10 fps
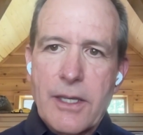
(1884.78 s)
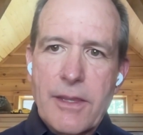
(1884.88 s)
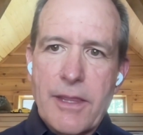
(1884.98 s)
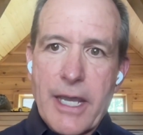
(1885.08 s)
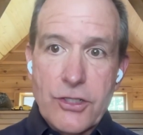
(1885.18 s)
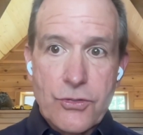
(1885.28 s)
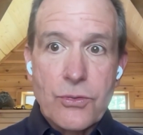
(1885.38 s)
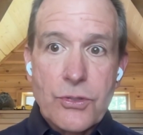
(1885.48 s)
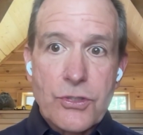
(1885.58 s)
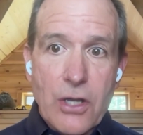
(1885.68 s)
that
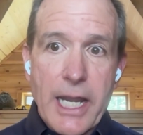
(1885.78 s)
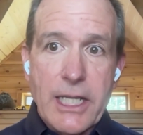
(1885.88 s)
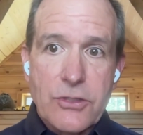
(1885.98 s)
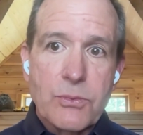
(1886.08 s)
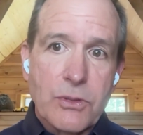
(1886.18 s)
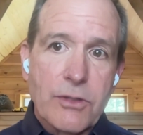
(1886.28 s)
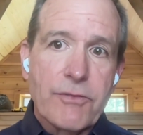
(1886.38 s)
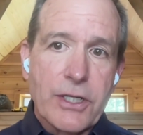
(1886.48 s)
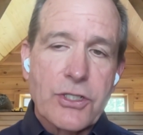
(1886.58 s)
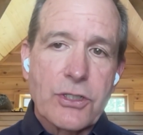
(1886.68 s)
true science will
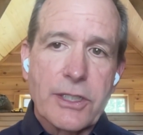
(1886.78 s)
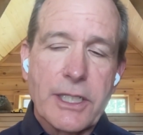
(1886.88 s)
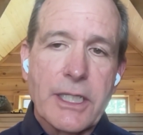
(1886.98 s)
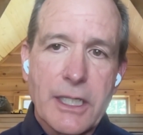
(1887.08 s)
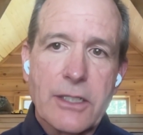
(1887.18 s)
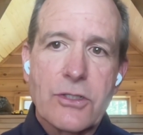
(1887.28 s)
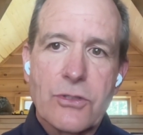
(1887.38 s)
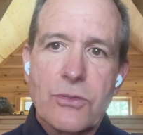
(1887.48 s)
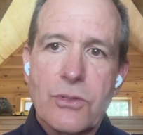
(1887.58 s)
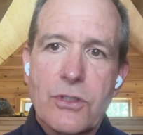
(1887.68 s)
eventually get
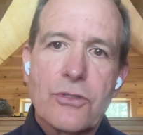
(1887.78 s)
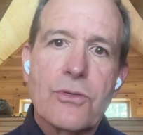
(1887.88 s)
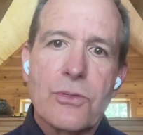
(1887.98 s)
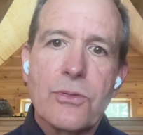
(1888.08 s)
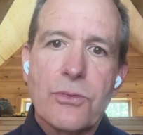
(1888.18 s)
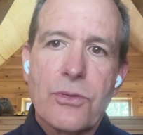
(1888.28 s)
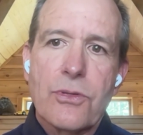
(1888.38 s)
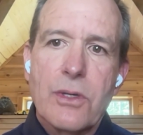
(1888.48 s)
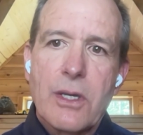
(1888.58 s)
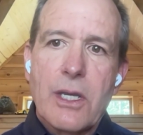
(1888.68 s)
to the truth
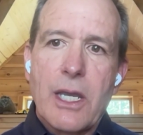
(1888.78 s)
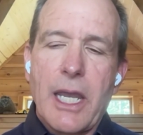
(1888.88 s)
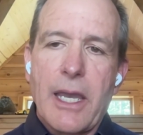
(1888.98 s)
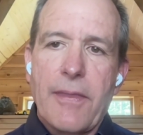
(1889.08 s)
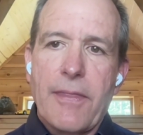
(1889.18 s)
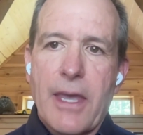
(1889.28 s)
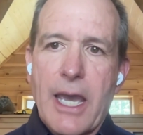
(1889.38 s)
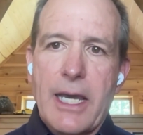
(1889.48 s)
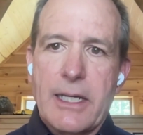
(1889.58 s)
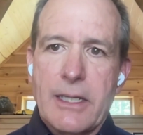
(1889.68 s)
and
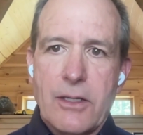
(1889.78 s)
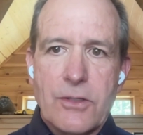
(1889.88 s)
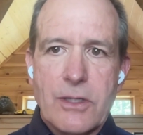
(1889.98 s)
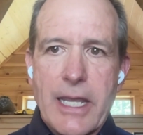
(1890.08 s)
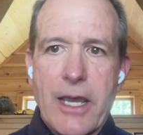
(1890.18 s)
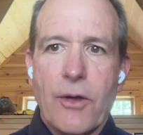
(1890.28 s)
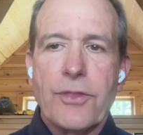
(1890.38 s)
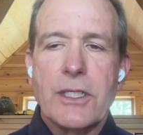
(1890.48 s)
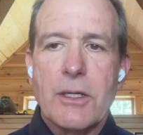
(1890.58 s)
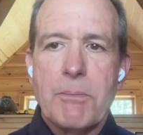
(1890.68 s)
that
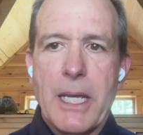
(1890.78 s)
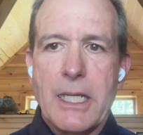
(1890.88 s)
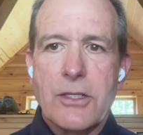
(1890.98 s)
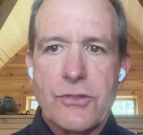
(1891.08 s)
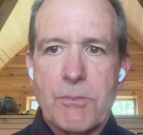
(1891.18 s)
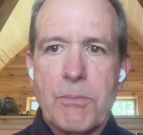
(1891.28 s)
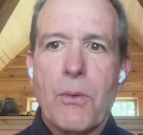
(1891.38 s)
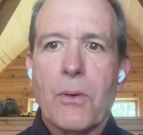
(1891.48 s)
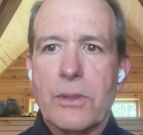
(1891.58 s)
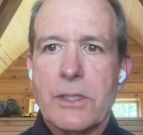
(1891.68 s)
healthy debate is
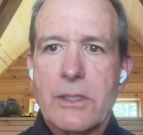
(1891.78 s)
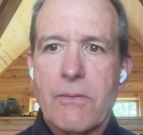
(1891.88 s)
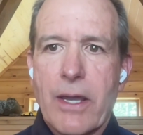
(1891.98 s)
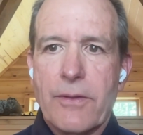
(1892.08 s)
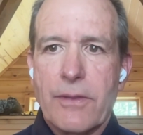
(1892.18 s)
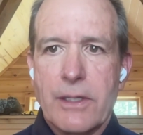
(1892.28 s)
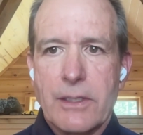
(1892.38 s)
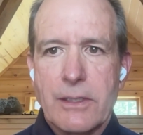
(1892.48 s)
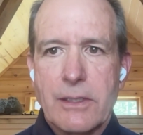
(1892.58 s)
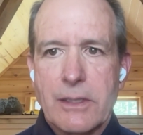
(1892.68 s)
important rather
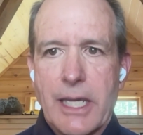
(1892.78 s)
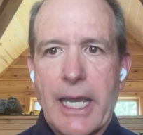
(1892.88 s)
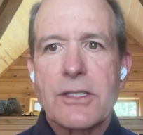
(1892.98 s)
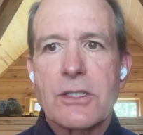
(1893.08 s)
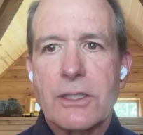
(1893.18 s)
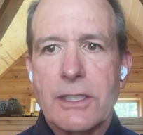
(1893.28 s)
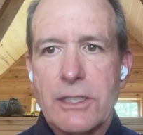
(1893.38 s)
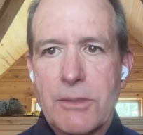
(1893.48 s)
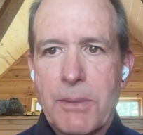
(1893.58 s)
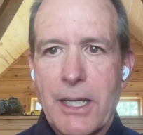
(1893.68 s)
than canceling
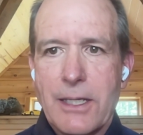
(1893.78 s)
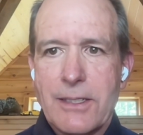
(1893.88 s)
debate,